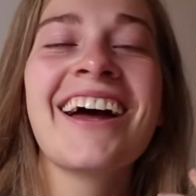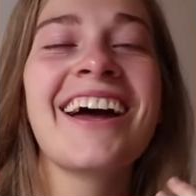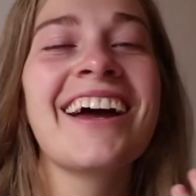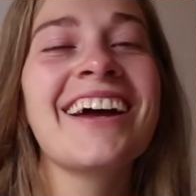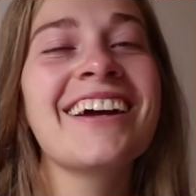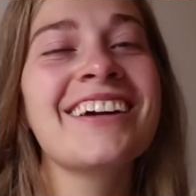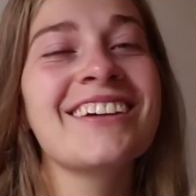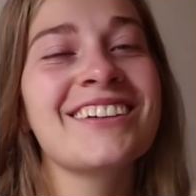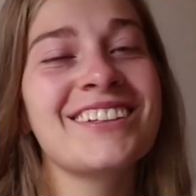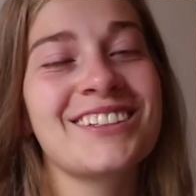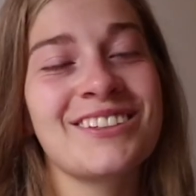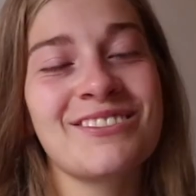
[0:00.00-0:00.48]

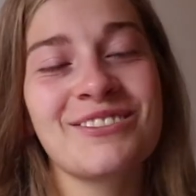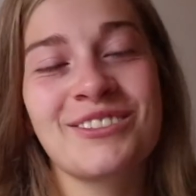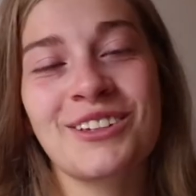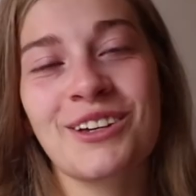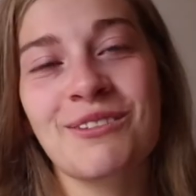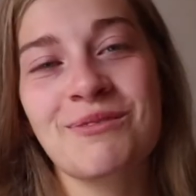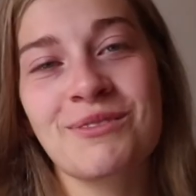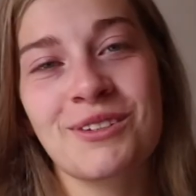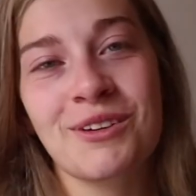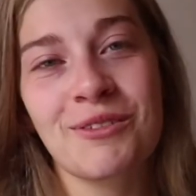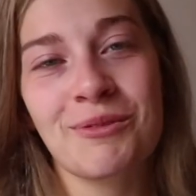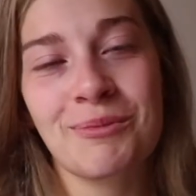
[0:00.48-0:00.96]
I
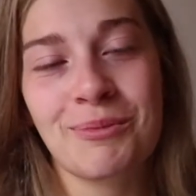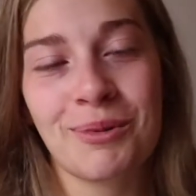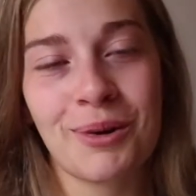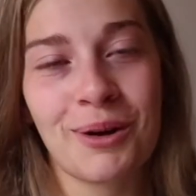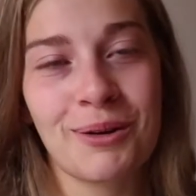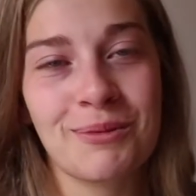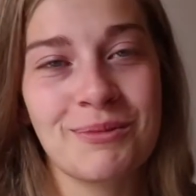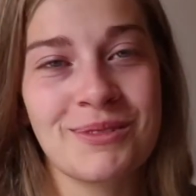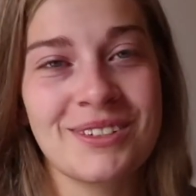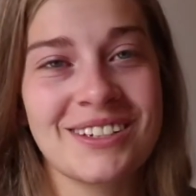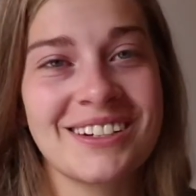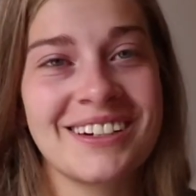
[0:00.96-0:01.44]
sometimes have
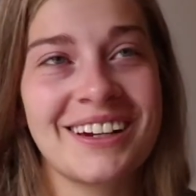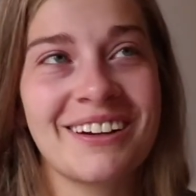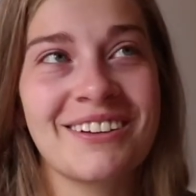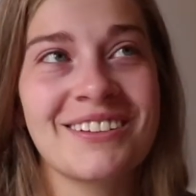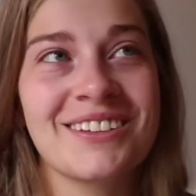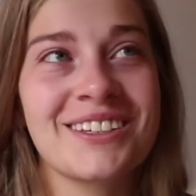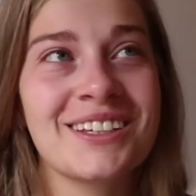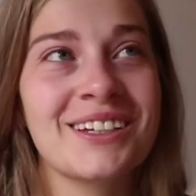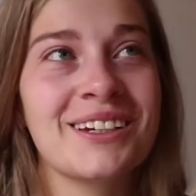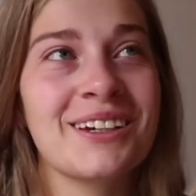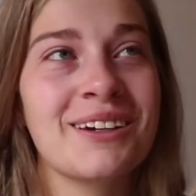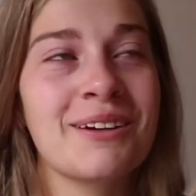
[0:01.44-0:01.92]
problems
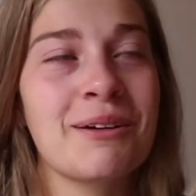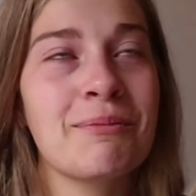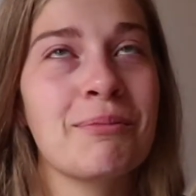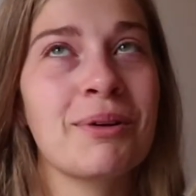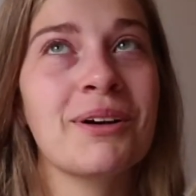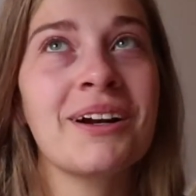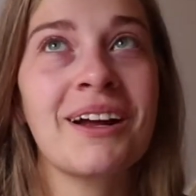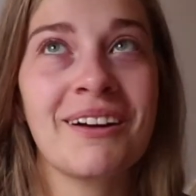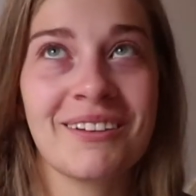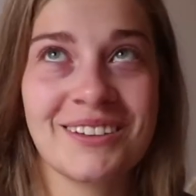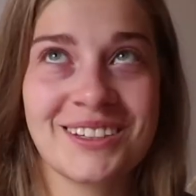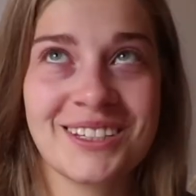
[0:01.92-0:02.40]

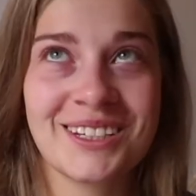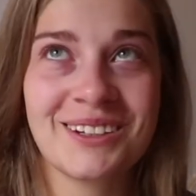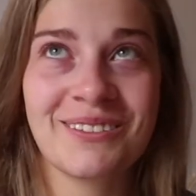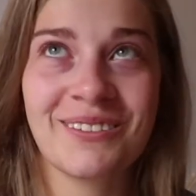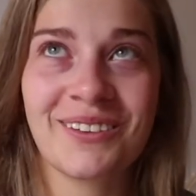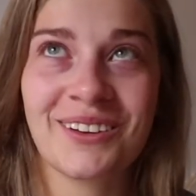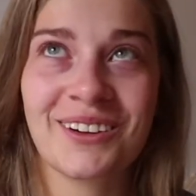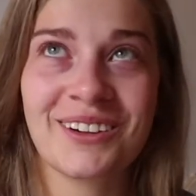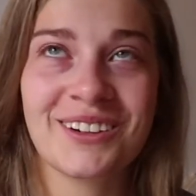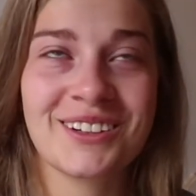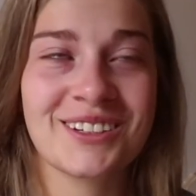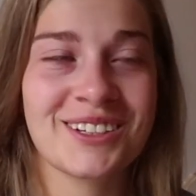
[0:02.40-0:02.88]
pronouncing
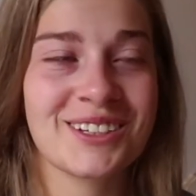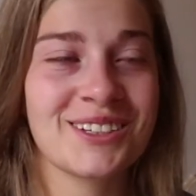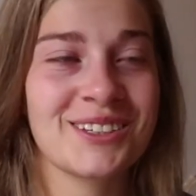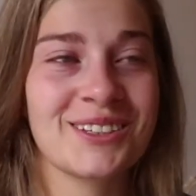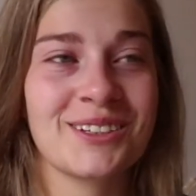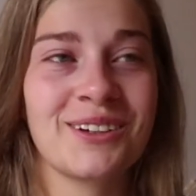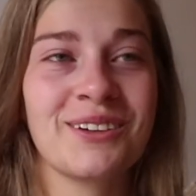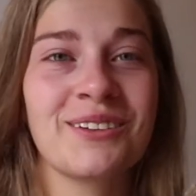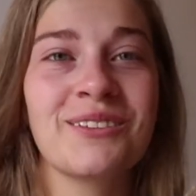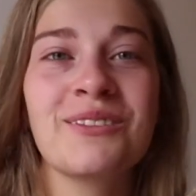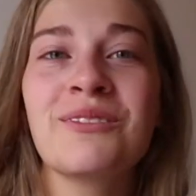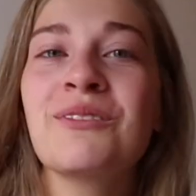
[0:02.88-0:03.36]
words,
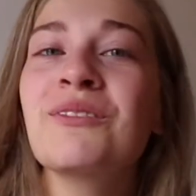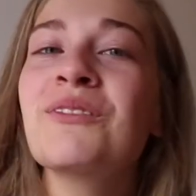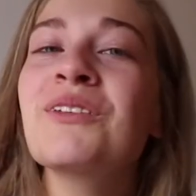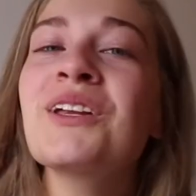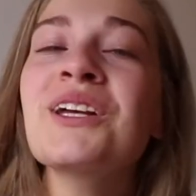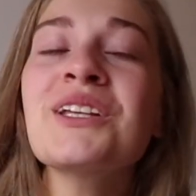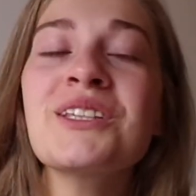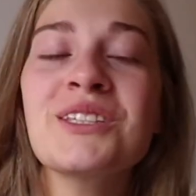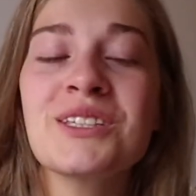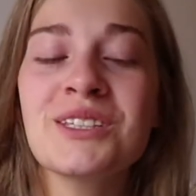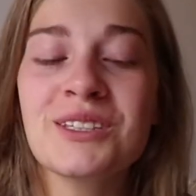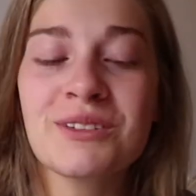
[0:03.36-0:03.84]
so
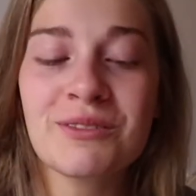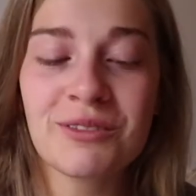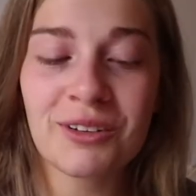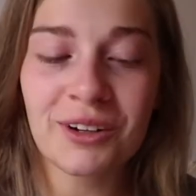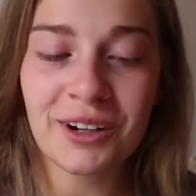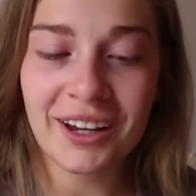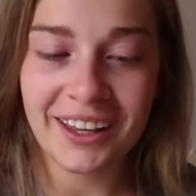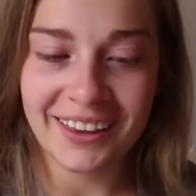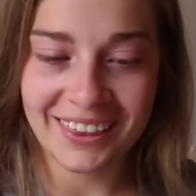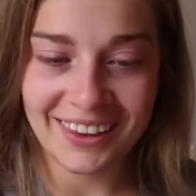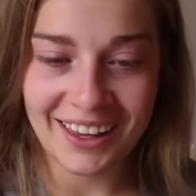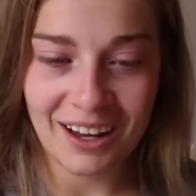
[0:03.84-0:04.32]
let's
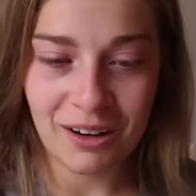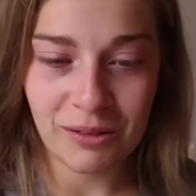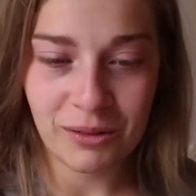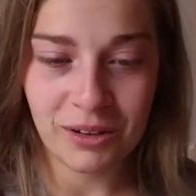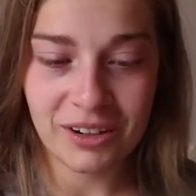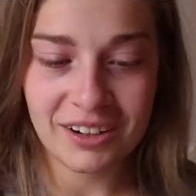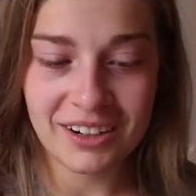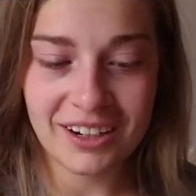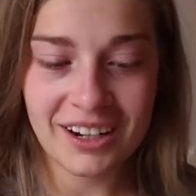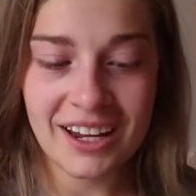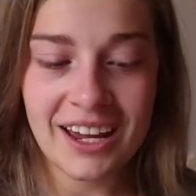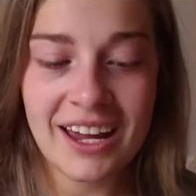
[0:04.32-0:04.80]
forget that
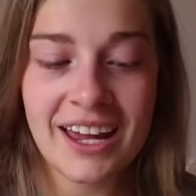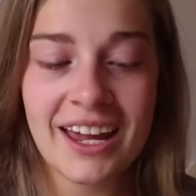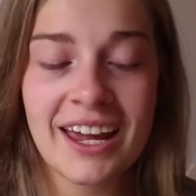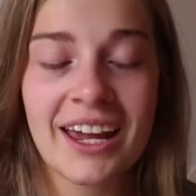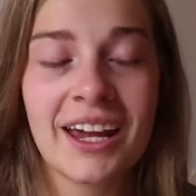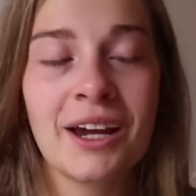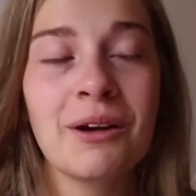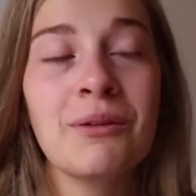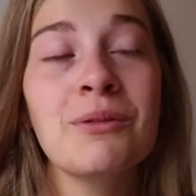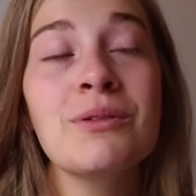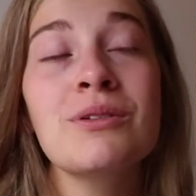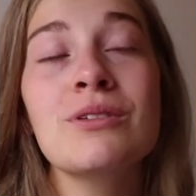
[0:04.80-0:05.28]
word.
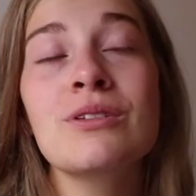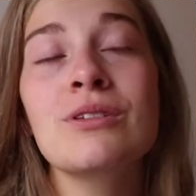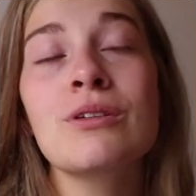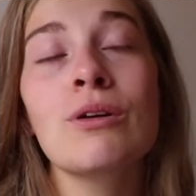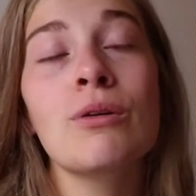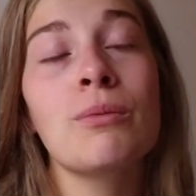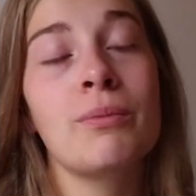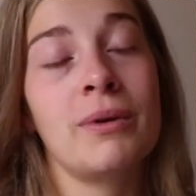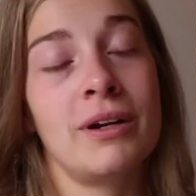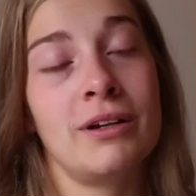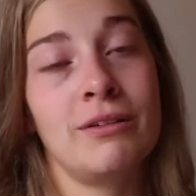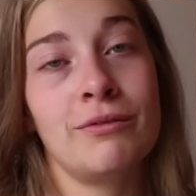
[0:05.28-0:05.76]
It was so
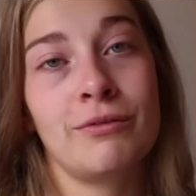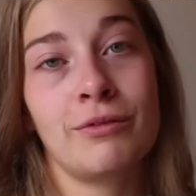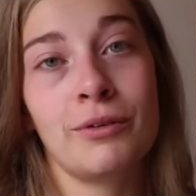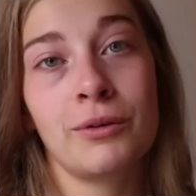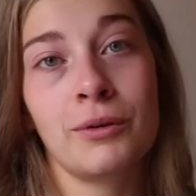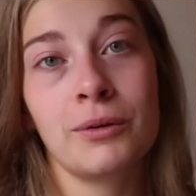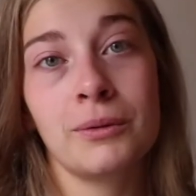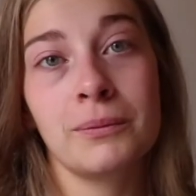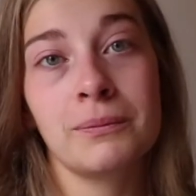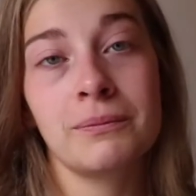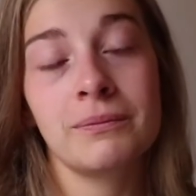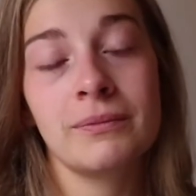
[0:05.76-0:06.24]

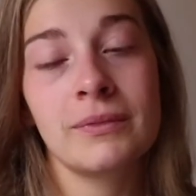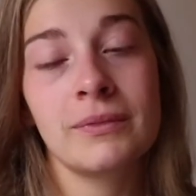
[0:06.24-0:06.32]
painful.